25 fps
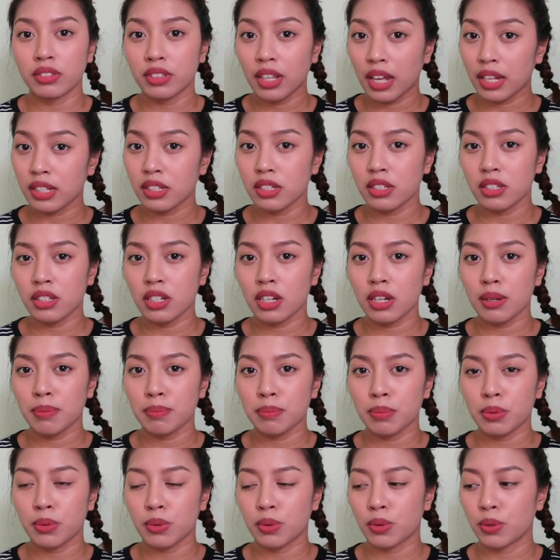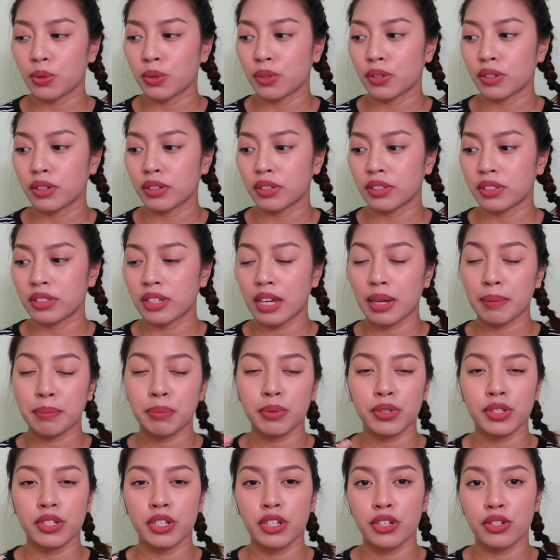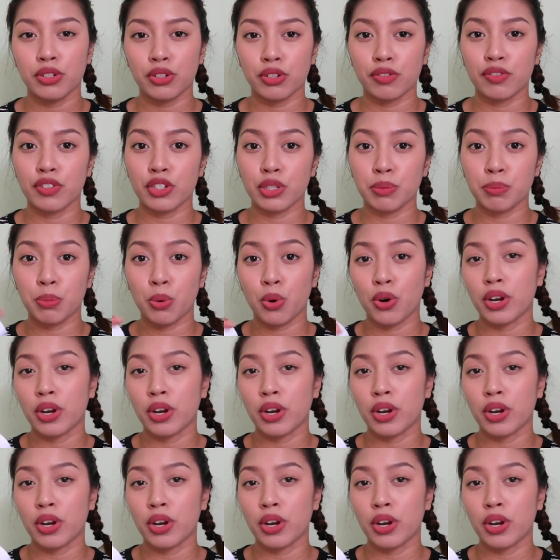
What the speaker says: that step or that procedure of just